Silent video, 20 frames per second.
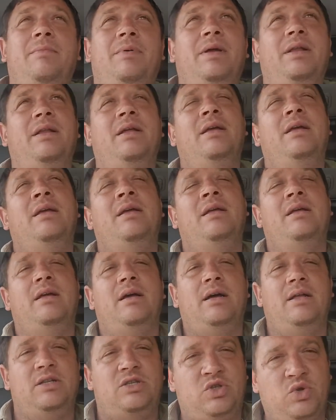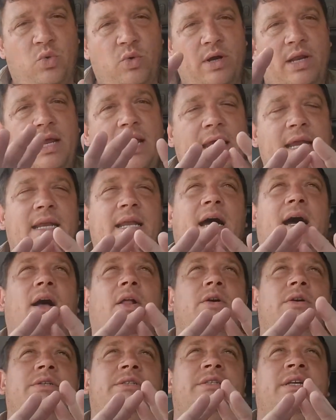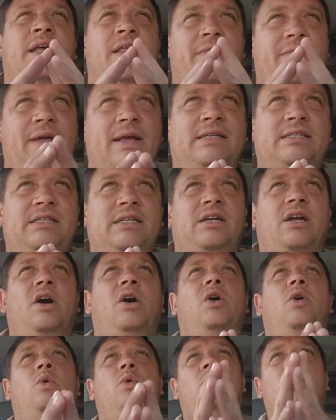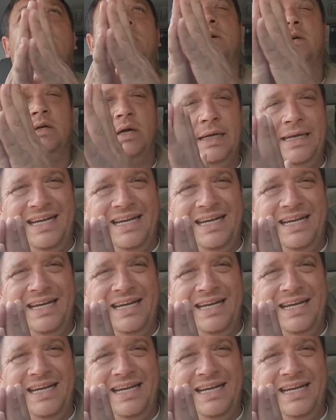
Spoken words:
but $28, that's the goal.